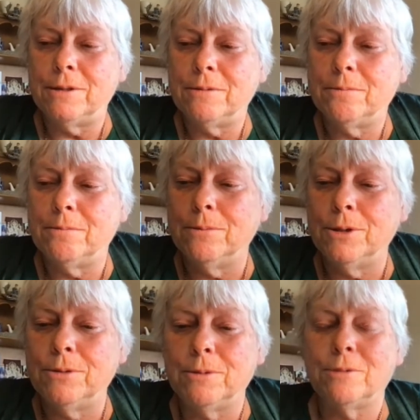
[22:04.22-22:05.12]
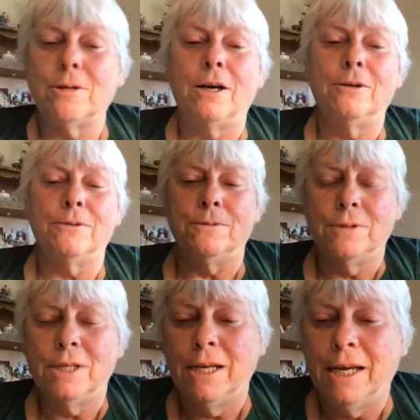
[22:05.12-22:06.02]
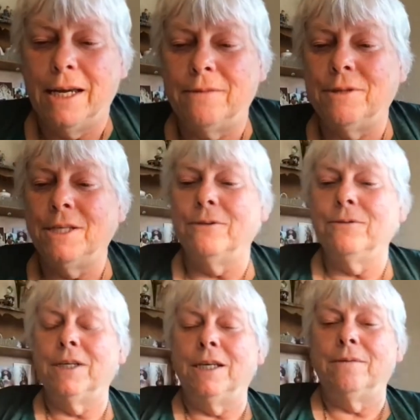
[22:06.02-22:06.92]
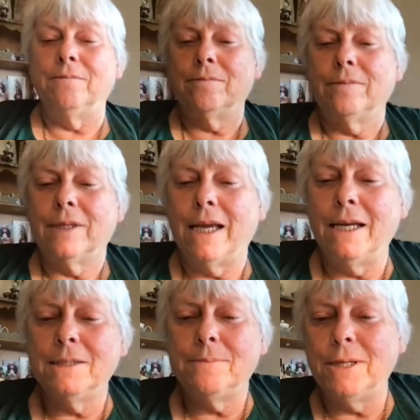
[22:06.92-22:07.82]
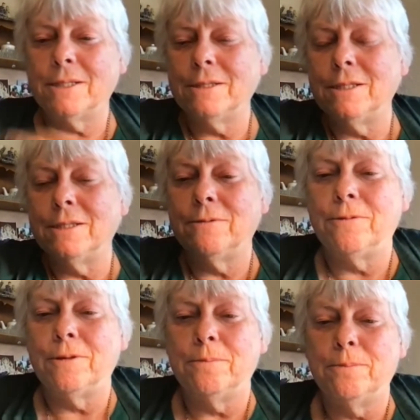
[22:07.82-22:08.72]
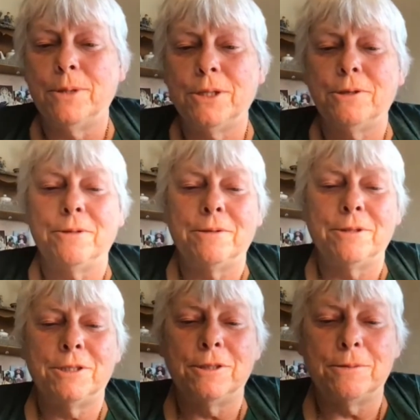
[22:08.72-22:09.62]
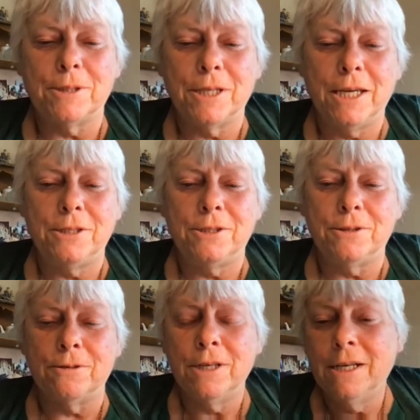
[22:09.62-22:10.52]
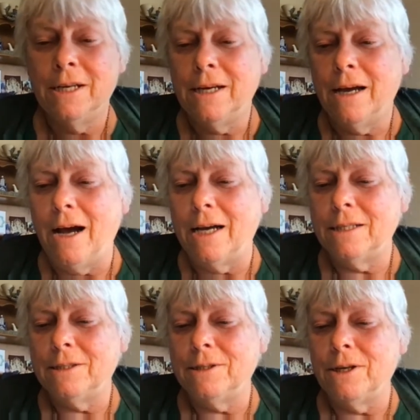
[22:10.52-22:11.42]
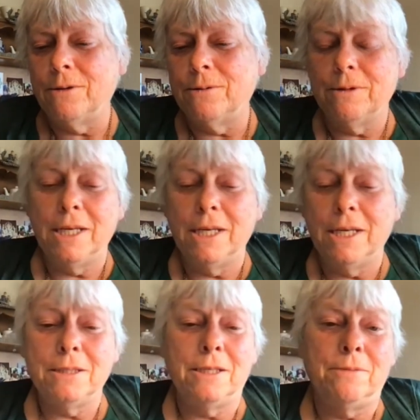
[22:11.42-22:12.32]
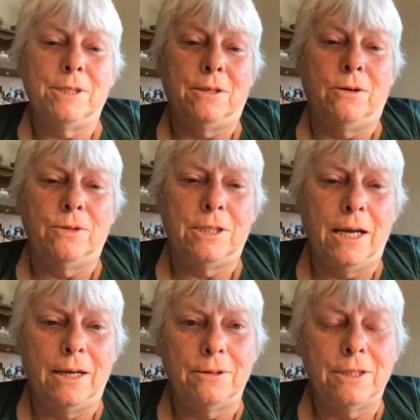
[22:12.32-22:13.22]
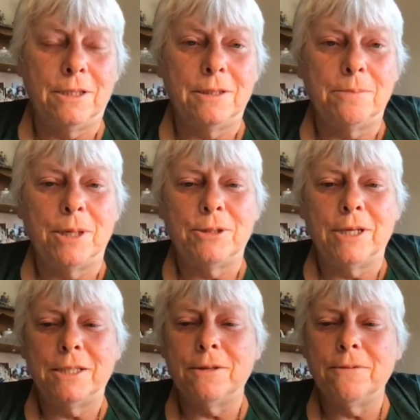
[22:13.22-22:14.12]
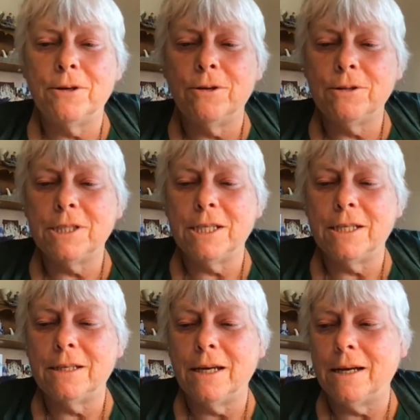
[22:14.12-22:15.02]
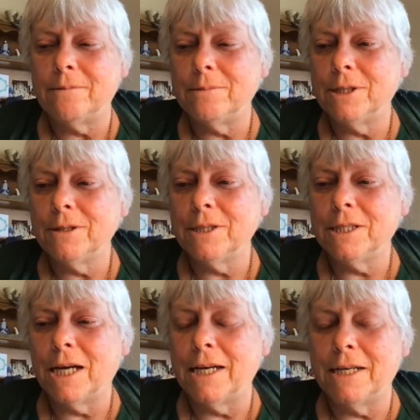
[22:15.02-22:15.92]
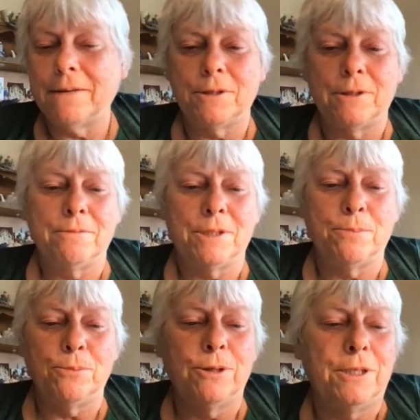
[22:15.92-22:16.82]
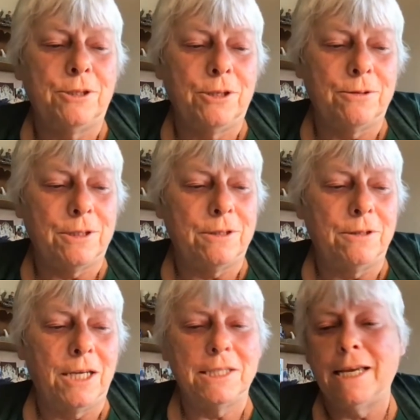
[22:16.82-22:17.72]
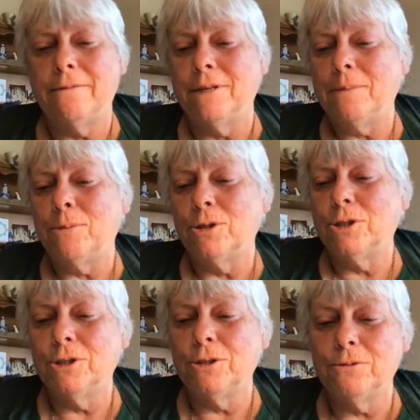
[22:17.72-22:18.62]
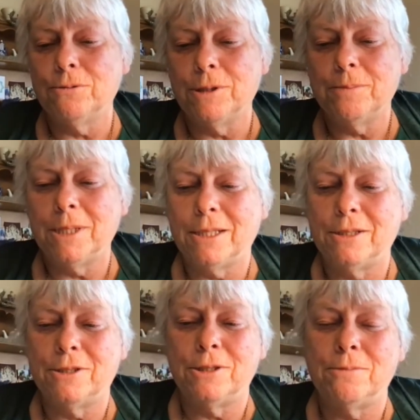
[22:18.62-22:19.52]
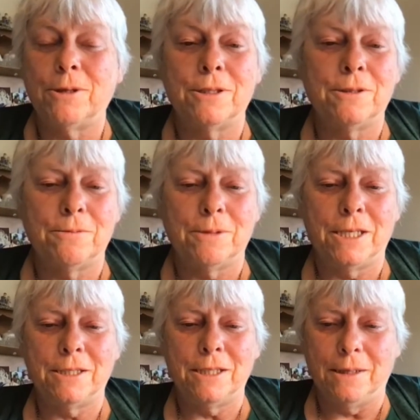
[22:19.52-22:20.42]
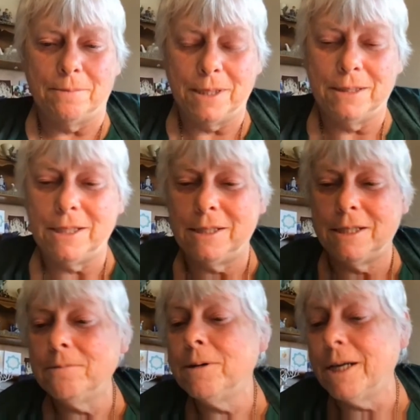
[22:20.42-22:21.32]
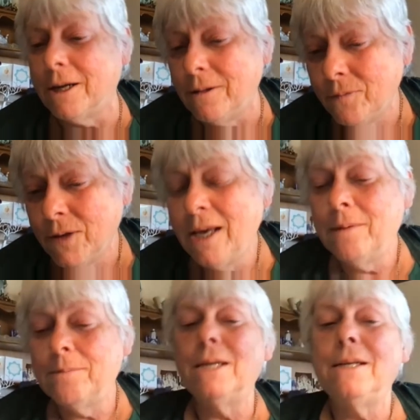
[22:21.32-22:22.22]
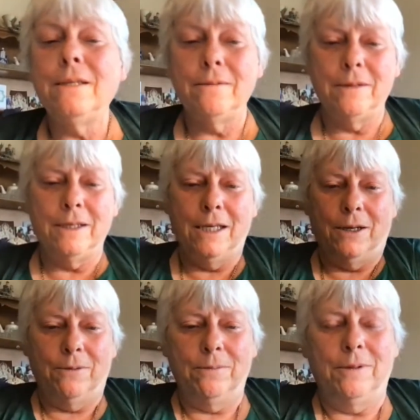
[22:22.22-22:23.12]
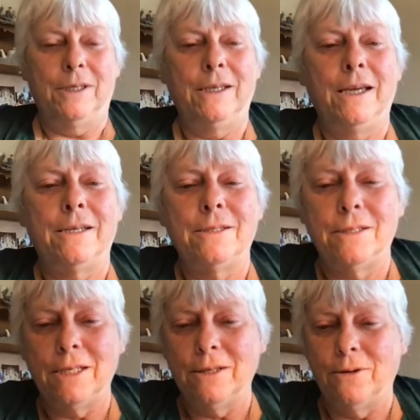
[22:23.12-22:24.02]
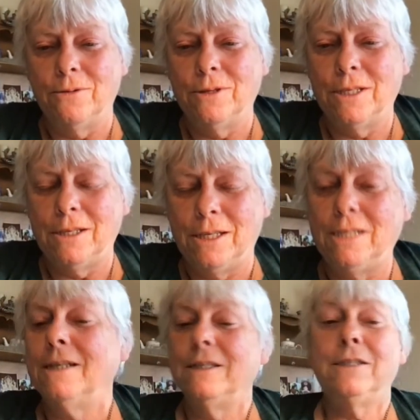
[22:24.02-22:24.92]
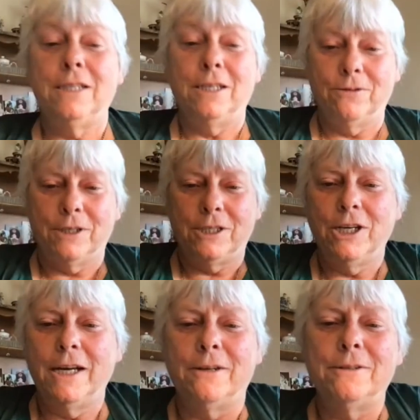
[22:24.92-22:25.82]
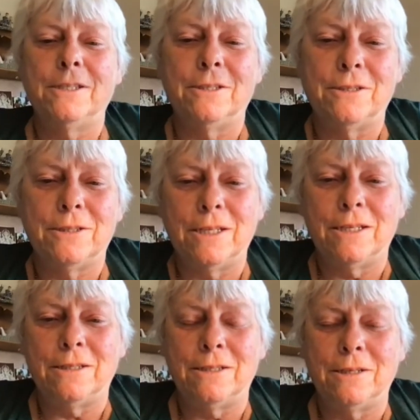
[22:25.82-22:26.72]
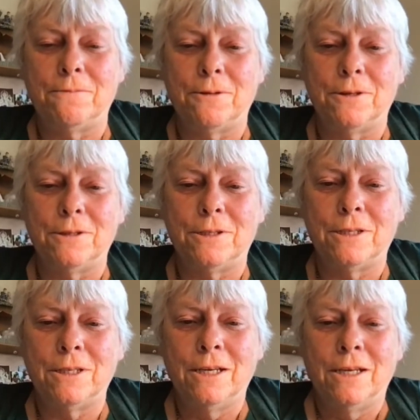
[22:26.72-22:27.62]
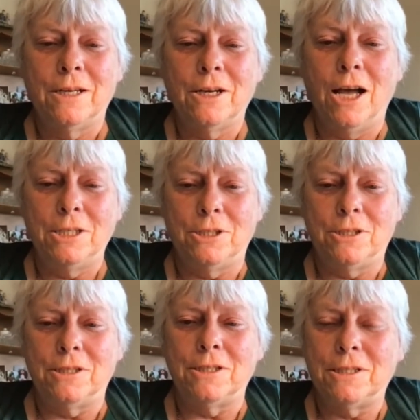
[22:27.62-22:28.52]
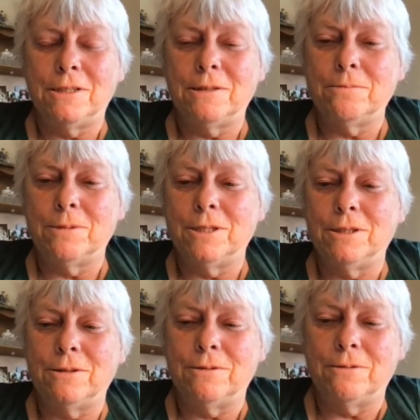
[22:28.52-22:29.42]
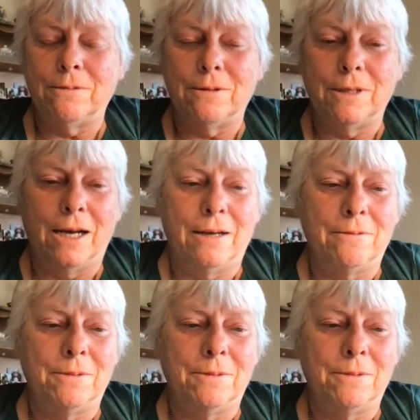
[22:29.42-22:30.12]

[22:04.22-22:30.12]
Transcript: moon with Rahu, and the only aspect is from Mercury, which is with Ketu. Uh, so yes, he was an only child and his mother had difficulty, um, nearly died after he was born and chose not to have any more children because she wanted to raise him and he did well, but you know, he has the only, he is the only child and there's a different consciousness when you, uh, when